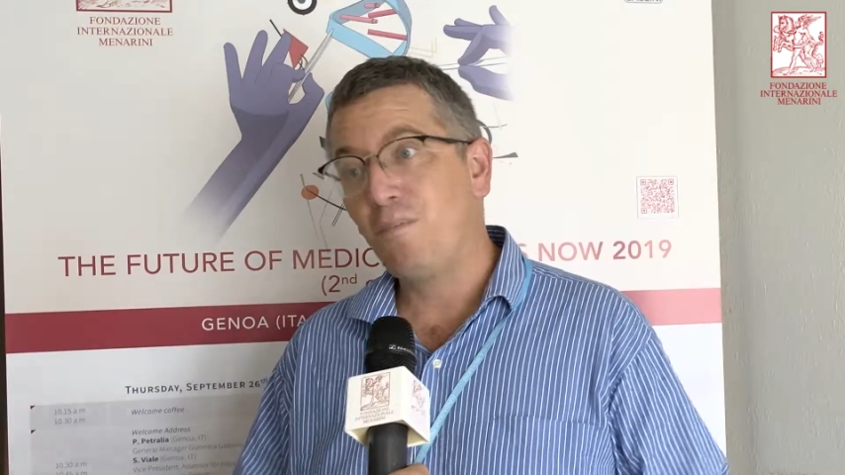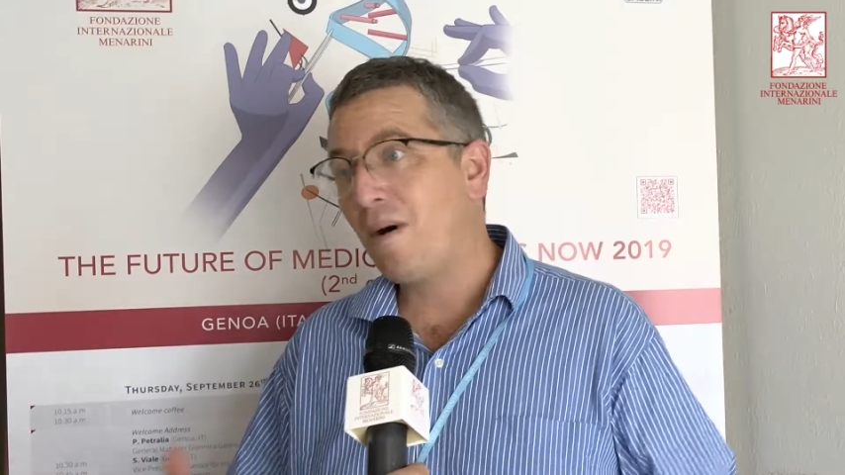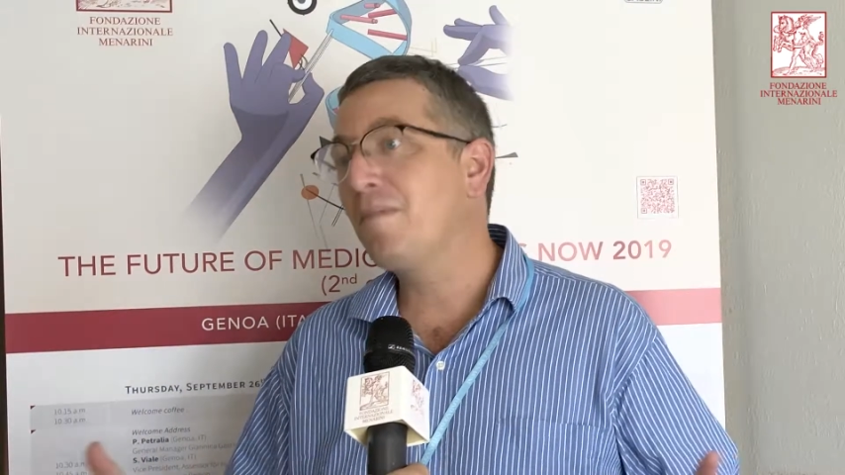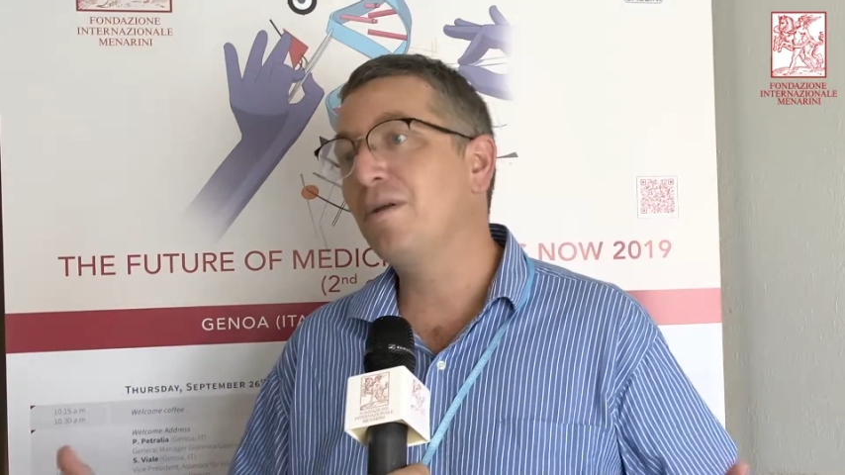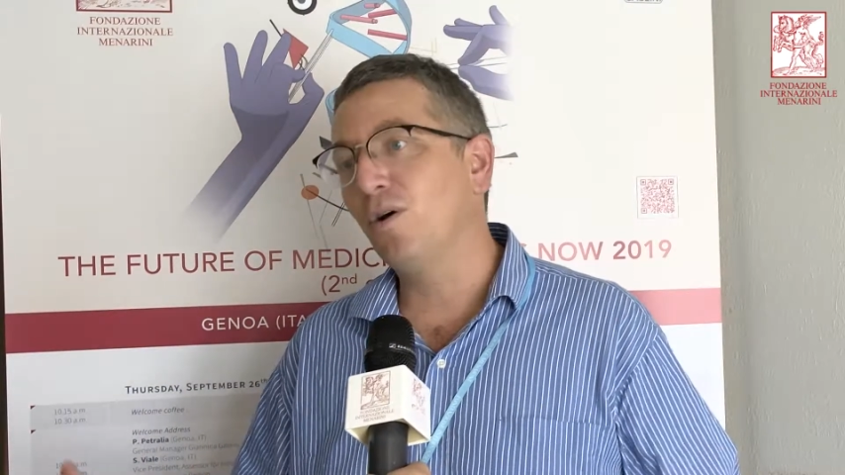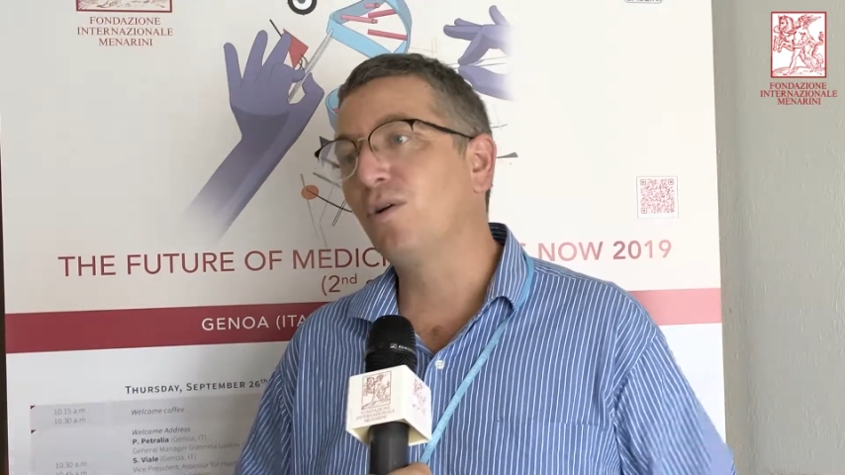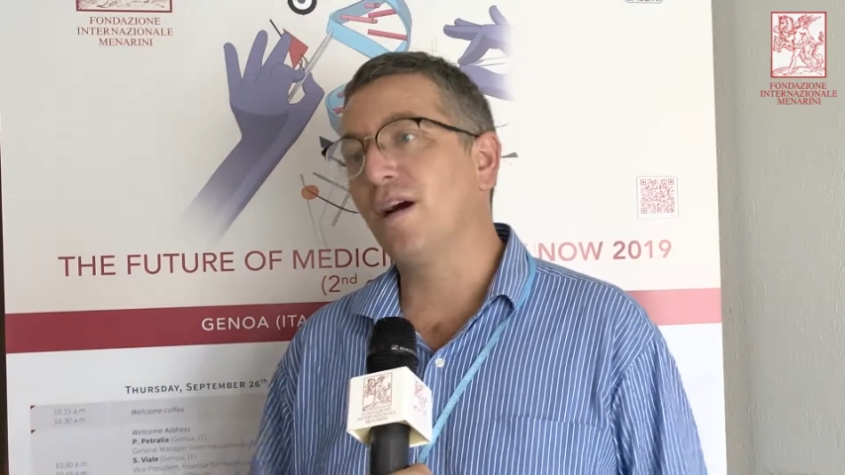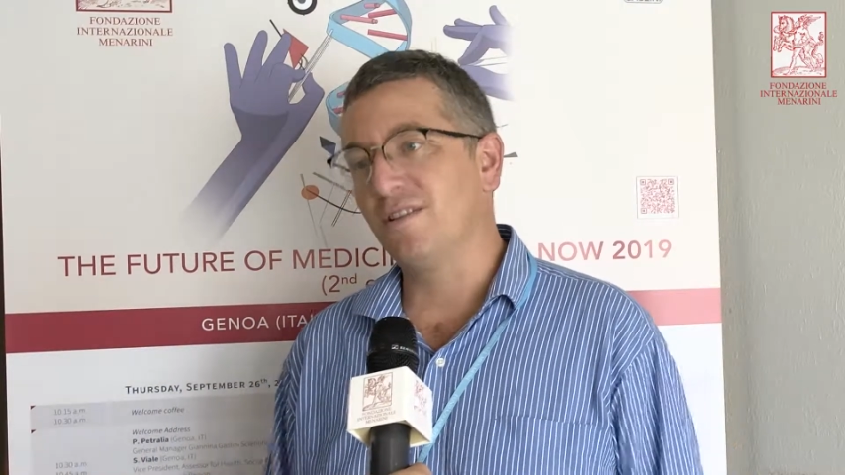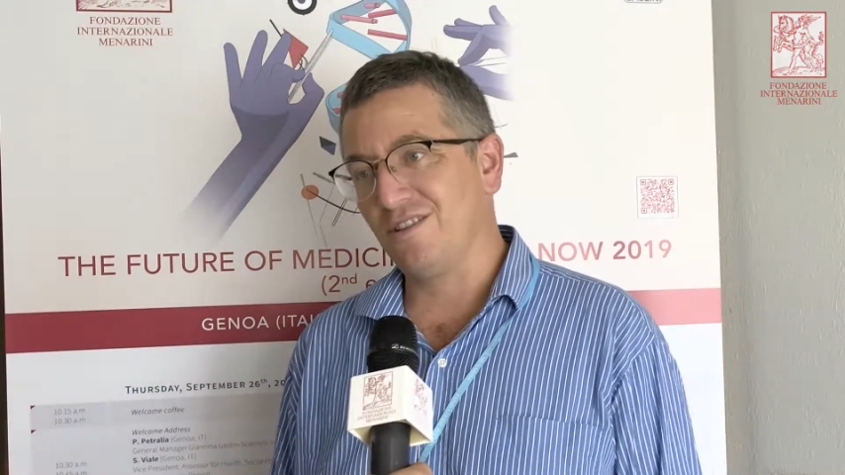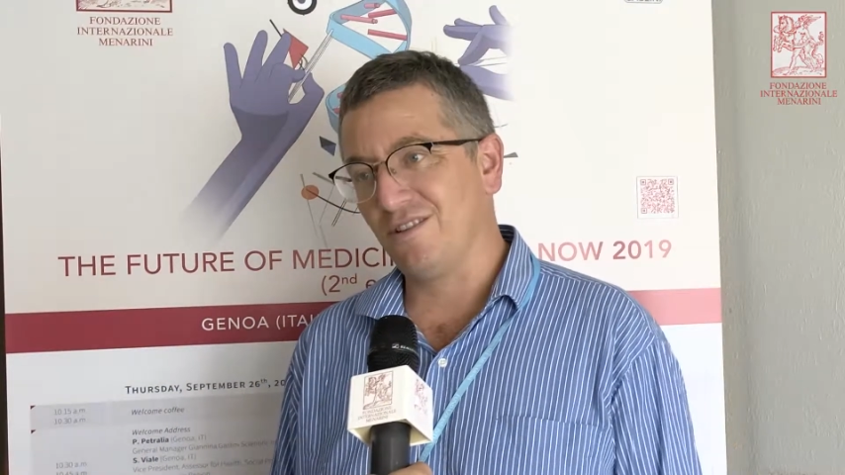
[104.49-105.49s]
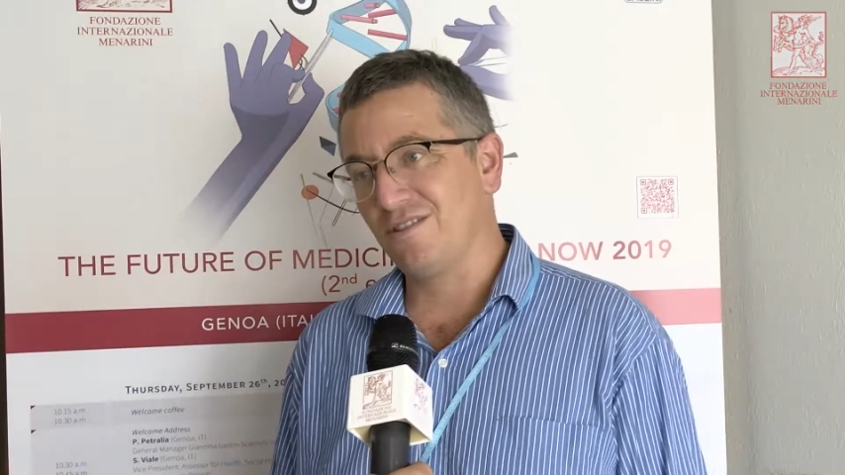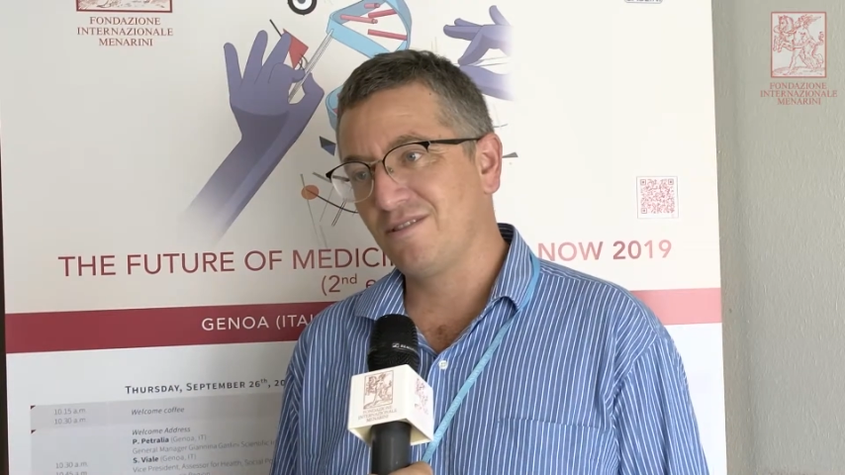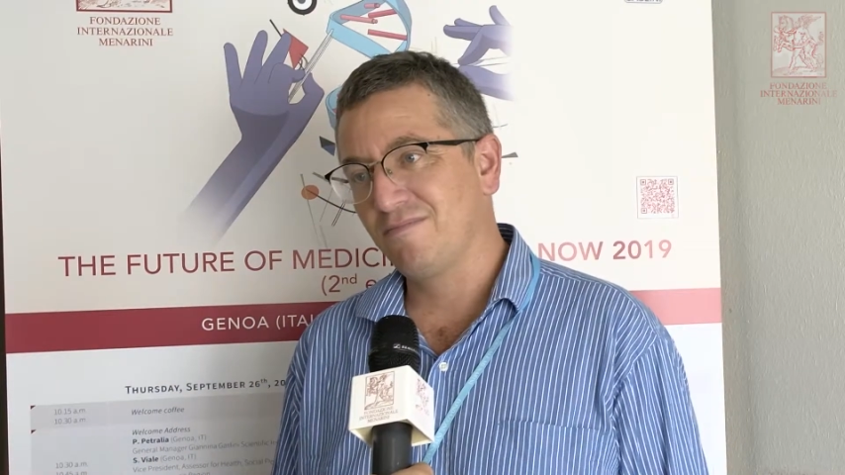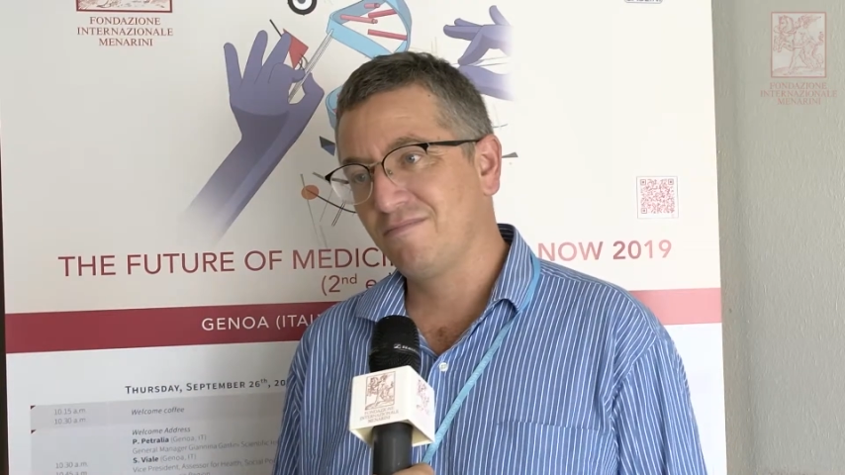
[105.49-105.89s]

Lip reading: probably all cancers.